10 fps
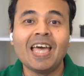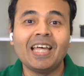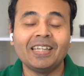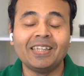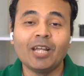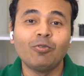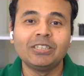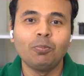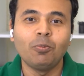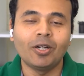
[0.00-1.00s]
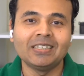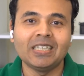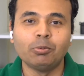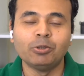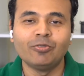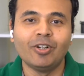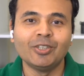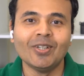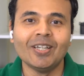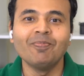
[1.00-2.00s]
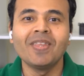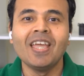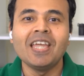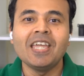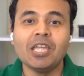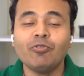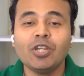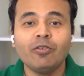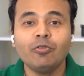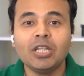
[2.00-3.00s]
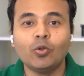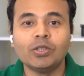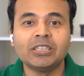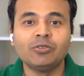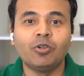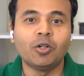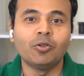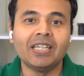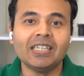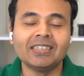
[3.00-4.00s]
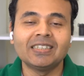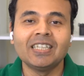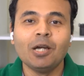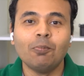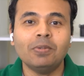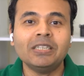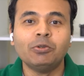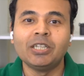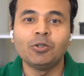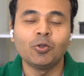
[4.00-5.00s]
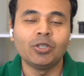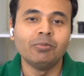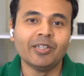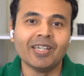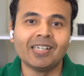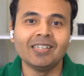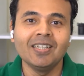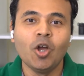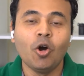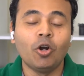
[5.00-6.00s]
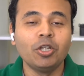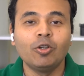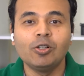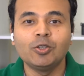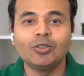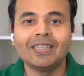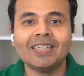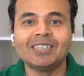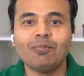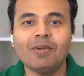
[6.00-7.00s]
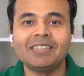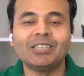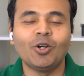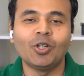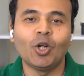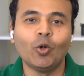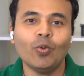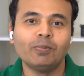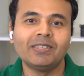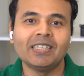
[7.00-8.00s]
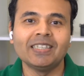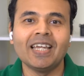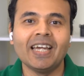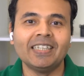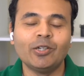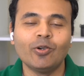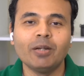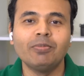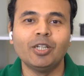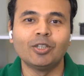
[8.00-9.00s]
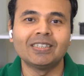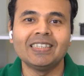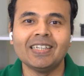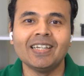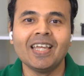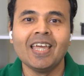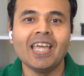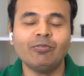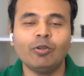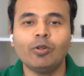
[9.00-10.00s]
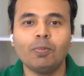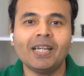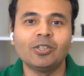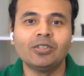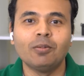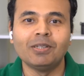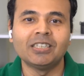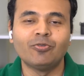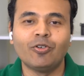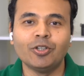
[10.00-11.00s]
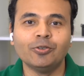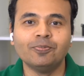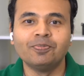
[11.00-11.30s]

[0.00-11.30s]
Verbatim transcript: That was the podcast episode for today. If you have any questions for our guests, please reach out to them directly, or you can also send us a message on our website at grype.ca and we will pass on the message for you.